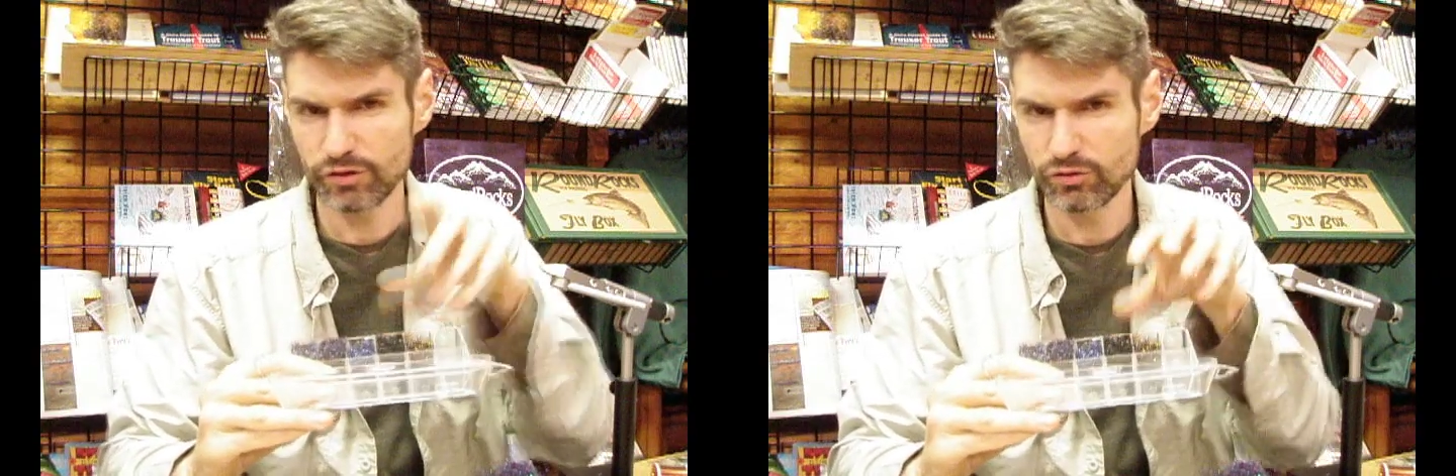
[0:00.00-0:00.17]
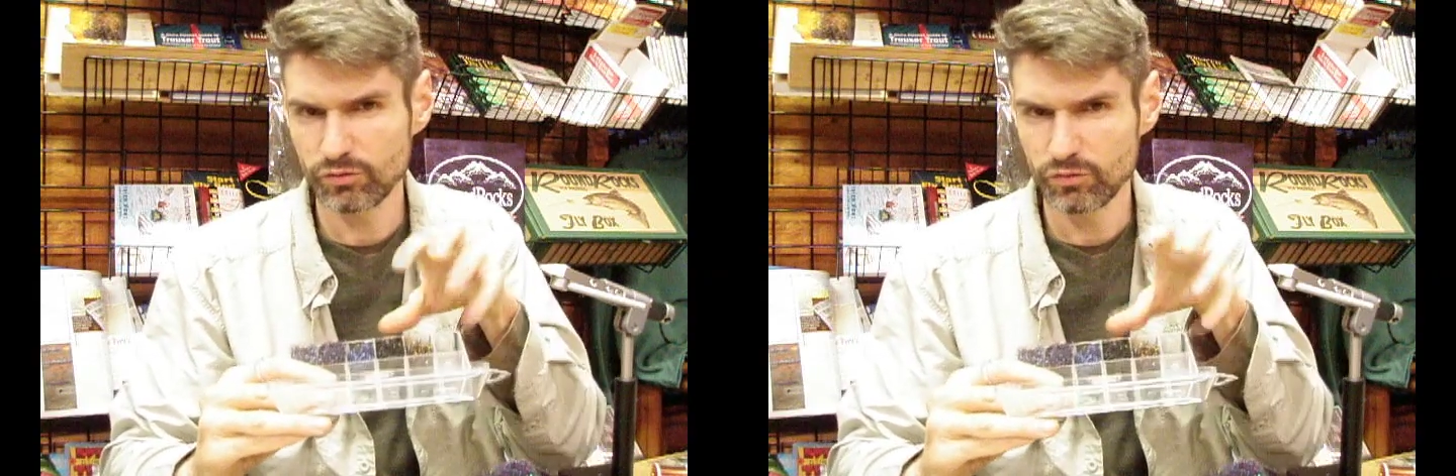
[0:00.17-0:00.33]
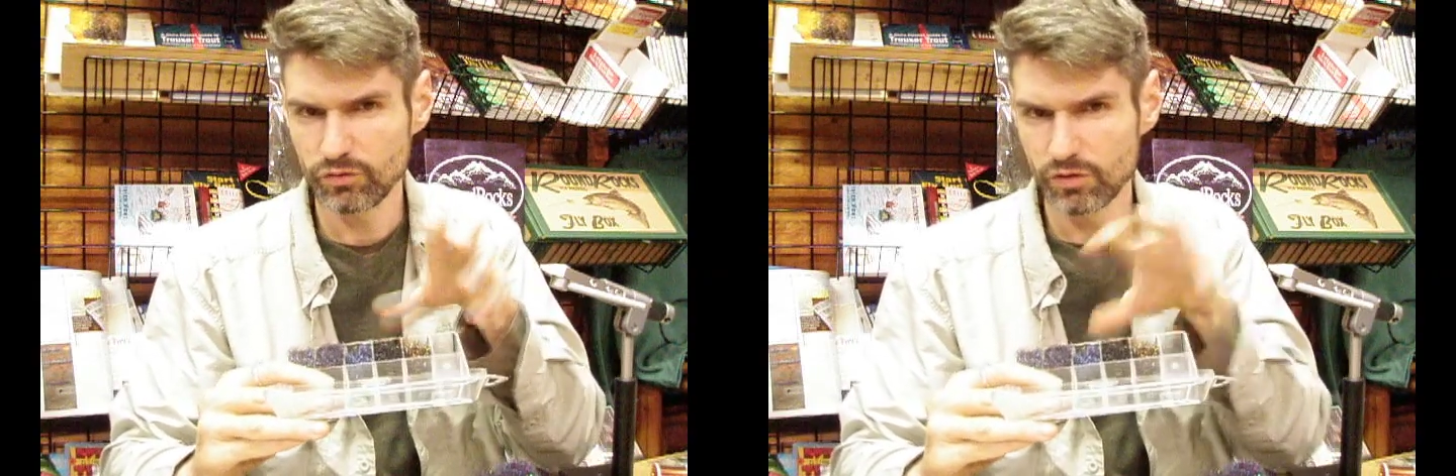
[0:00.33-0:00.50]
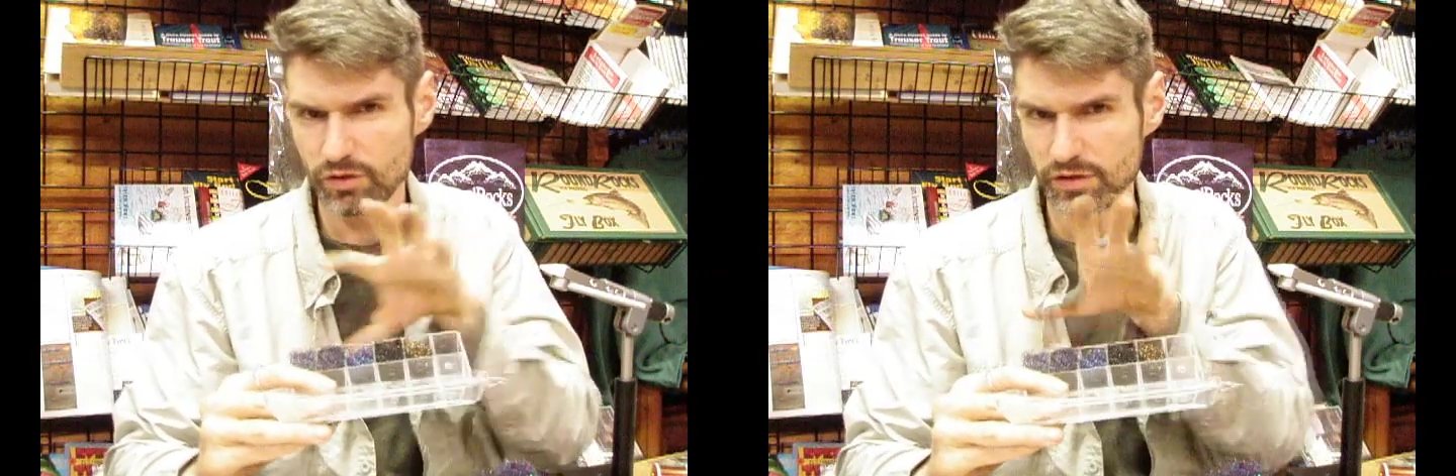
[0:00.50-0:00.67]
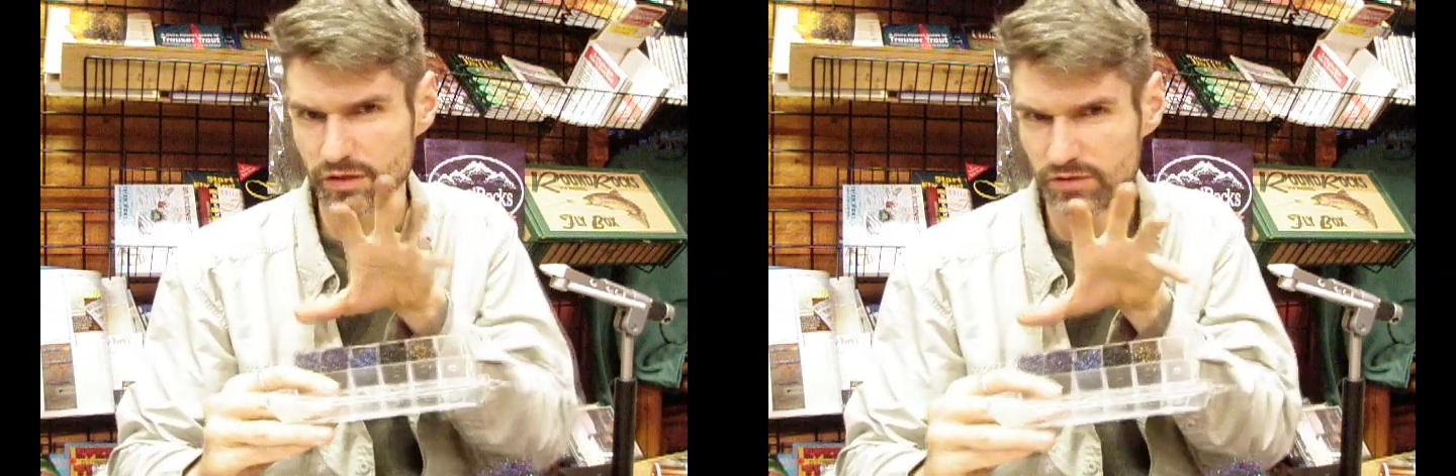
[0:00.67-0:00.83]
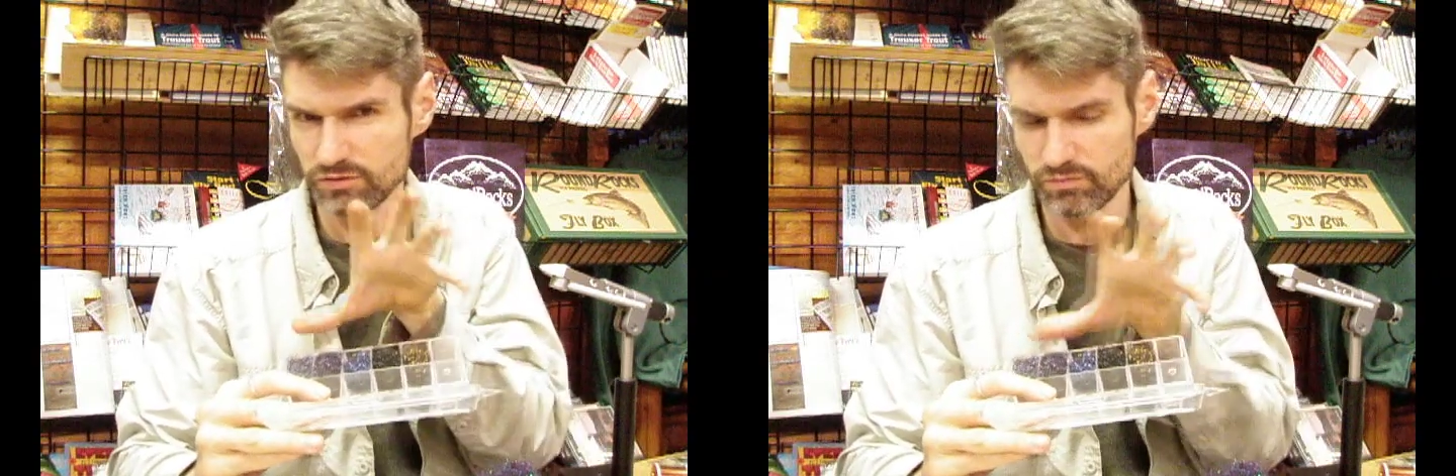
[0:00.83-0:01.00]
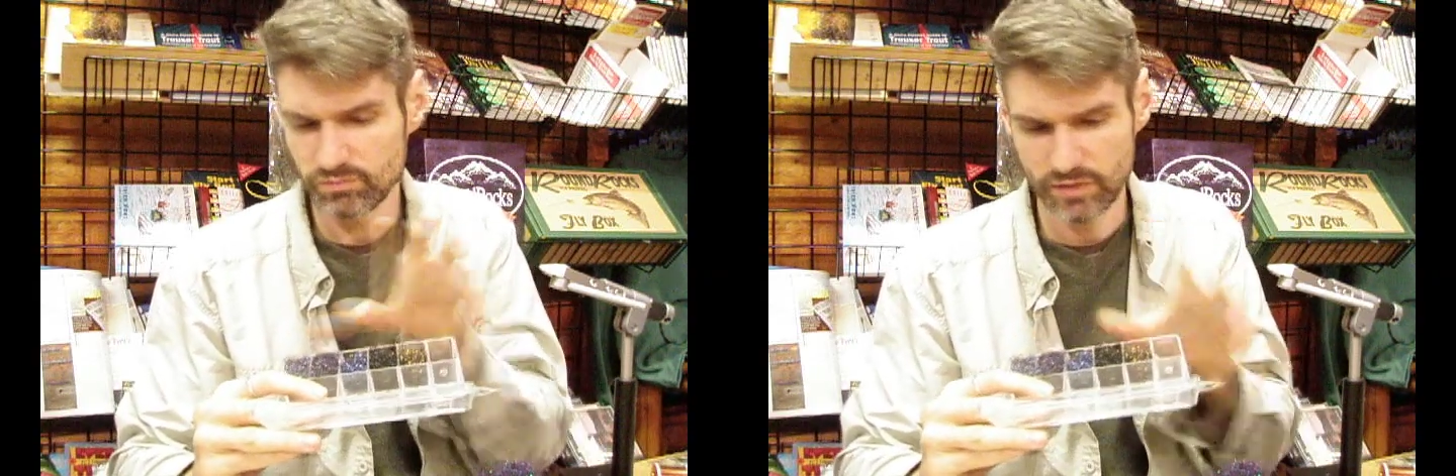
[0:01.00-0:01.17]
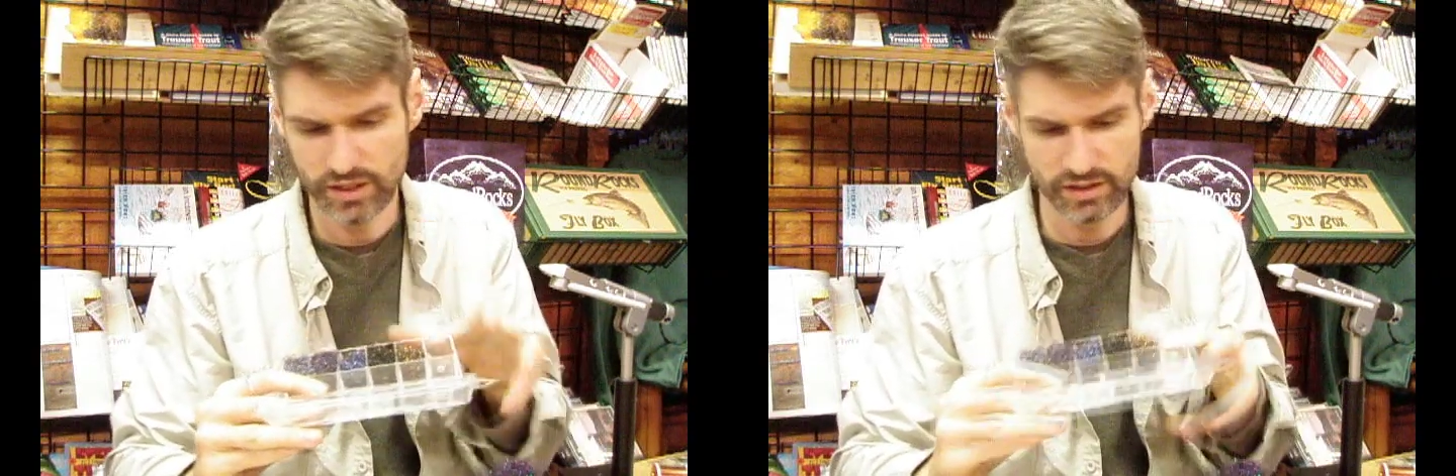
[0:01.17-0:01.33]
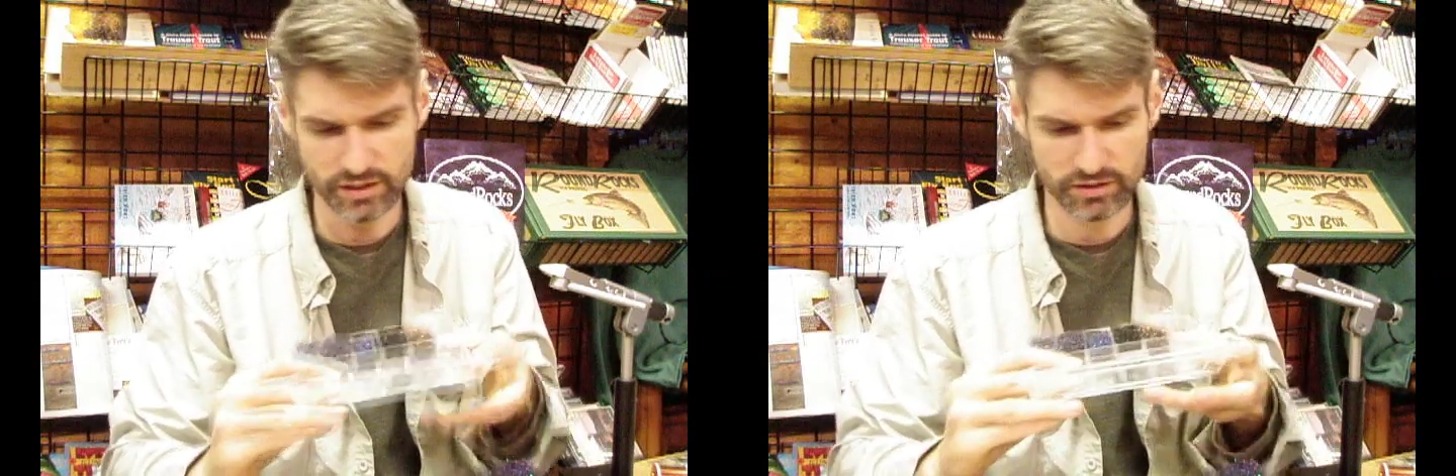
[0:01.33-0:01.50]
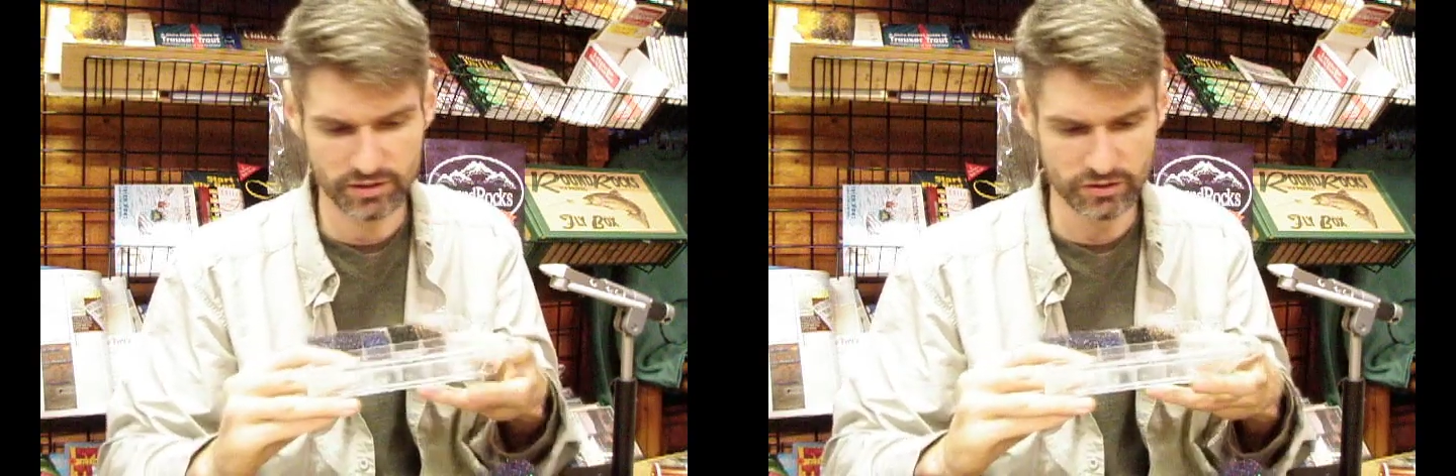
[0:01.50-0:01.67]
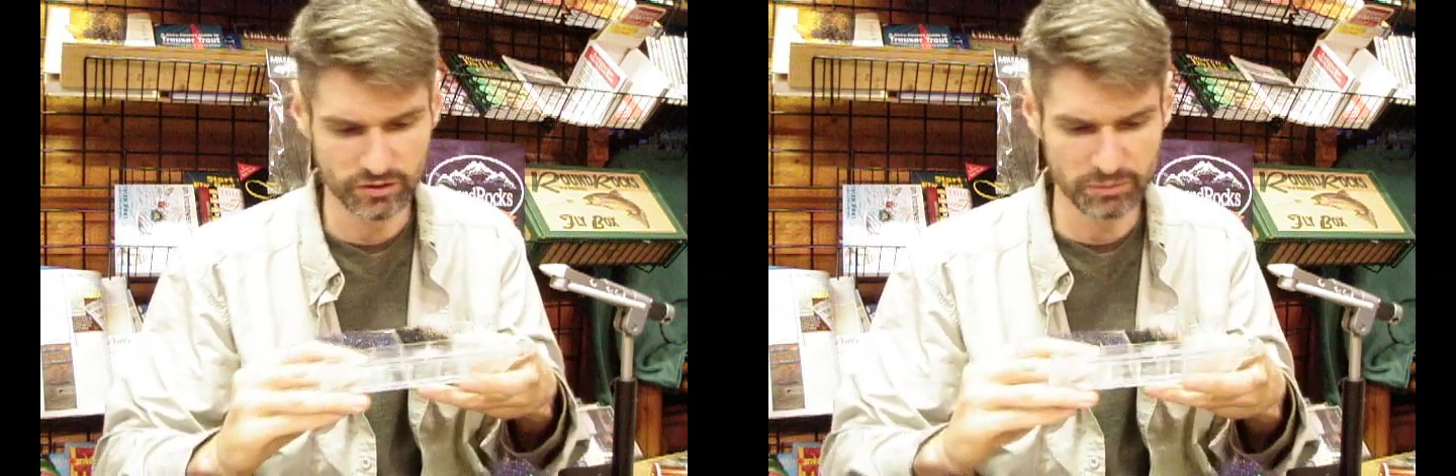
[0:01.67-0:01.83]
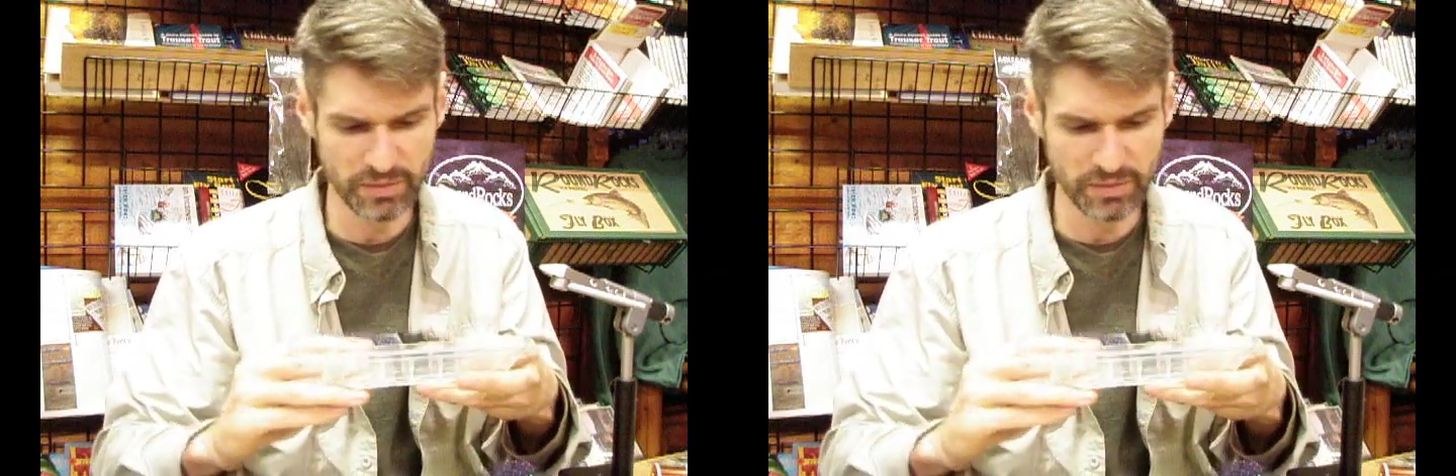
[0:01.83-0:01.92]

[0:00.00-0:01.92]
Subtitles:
and